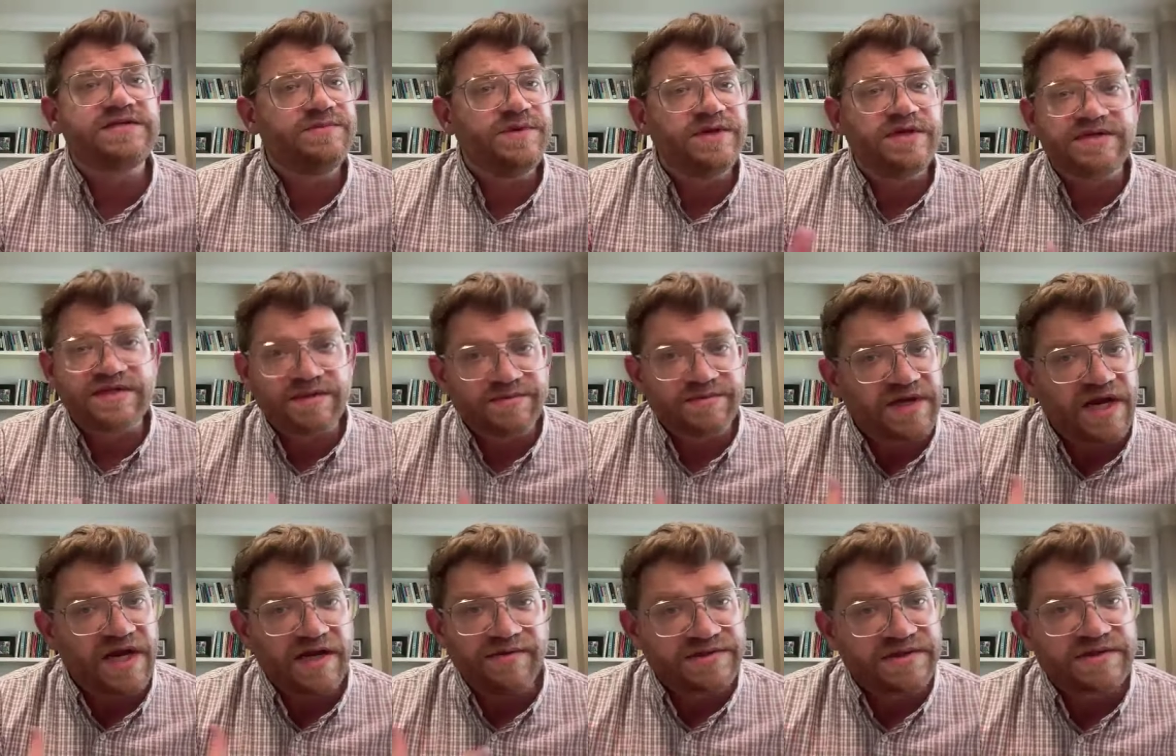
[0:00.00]
I mean,
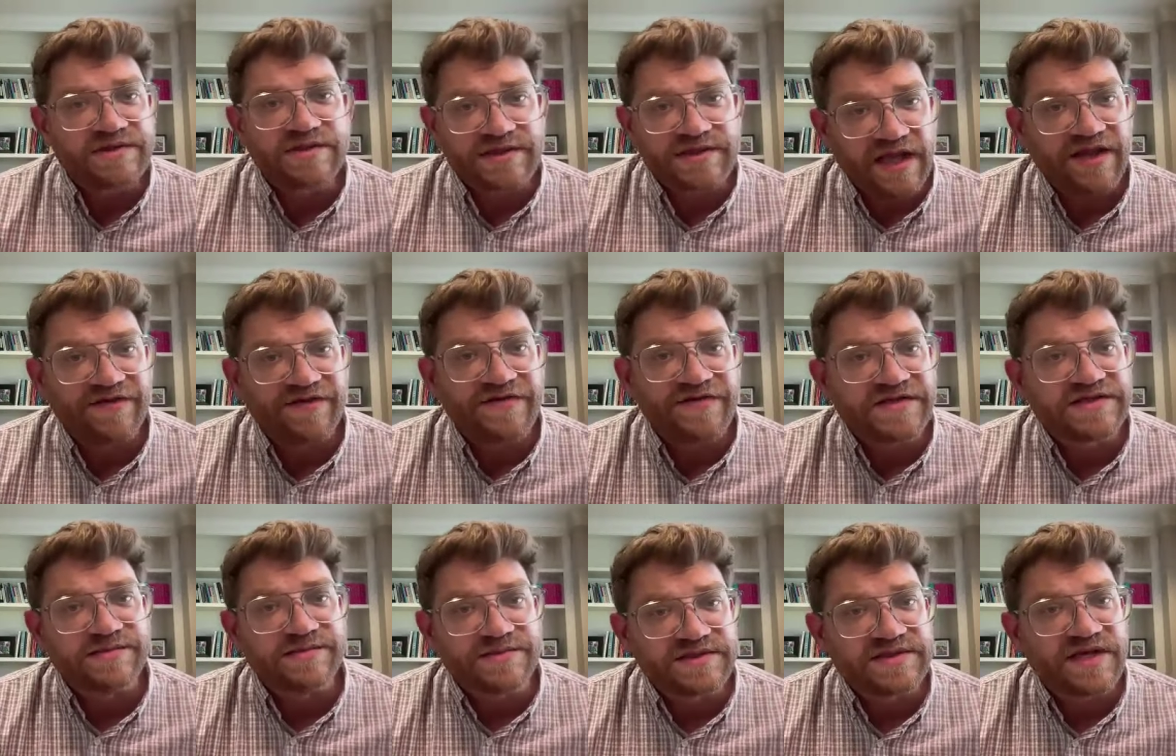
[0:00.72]
sometimes
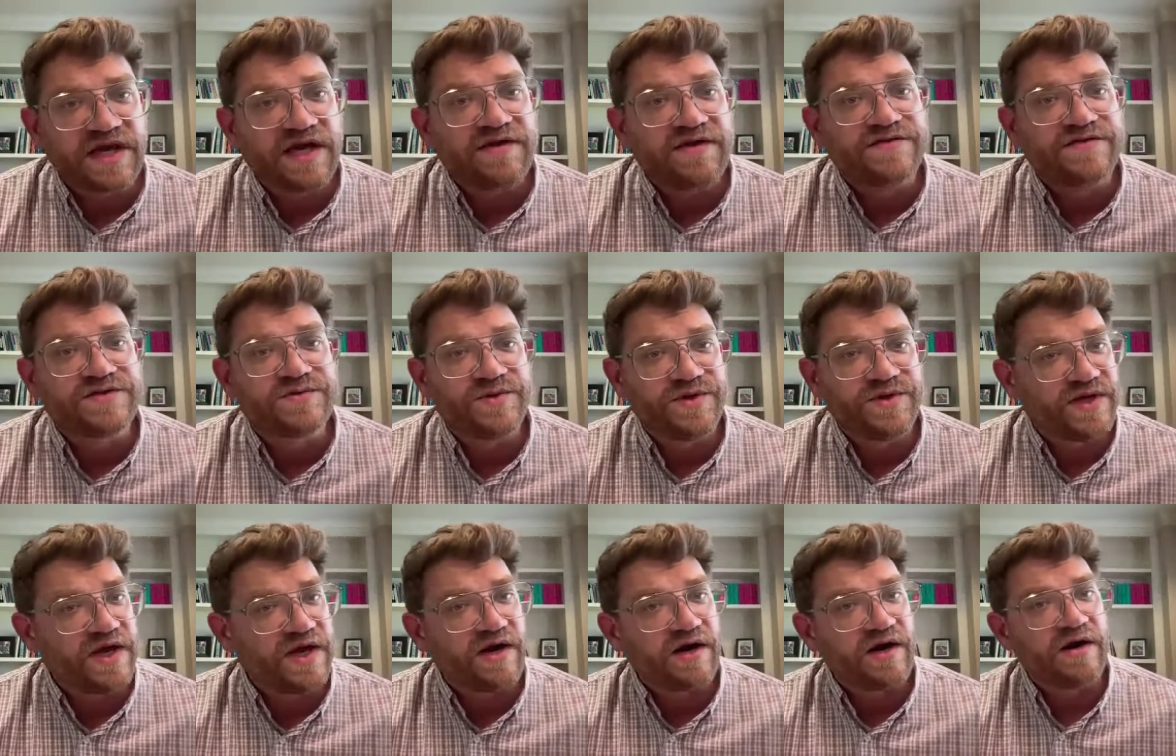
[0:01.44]
Salafis themselves,
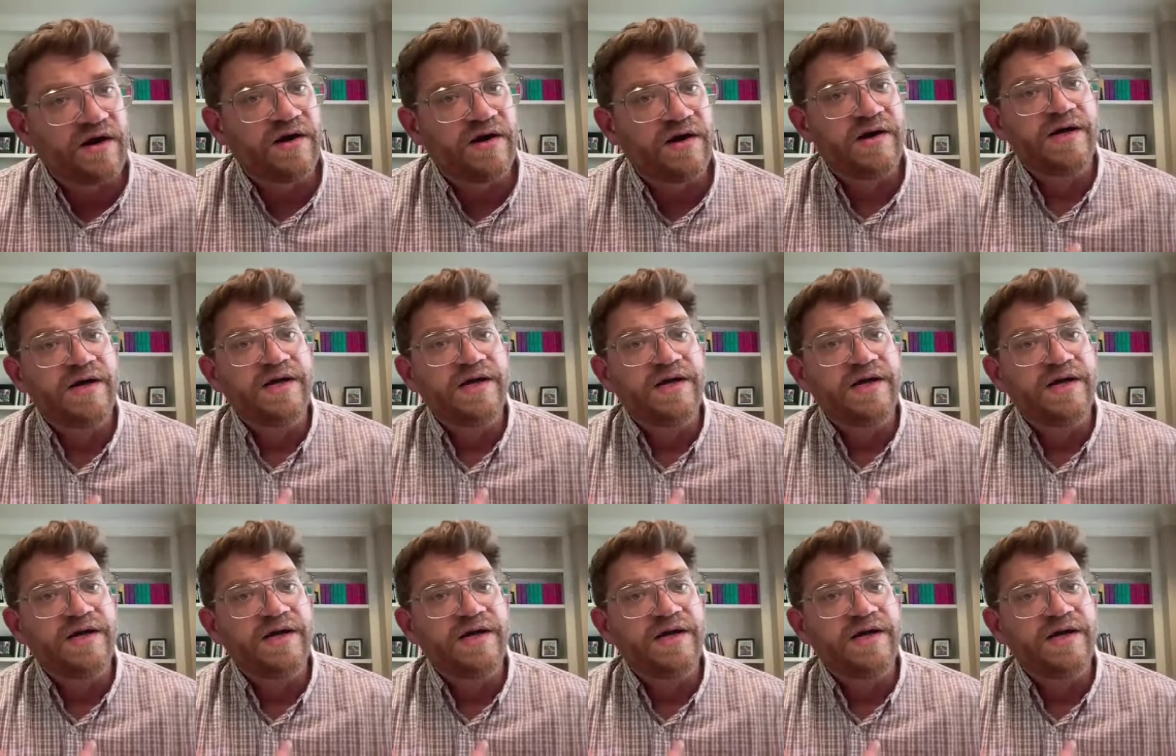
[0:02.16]
when they are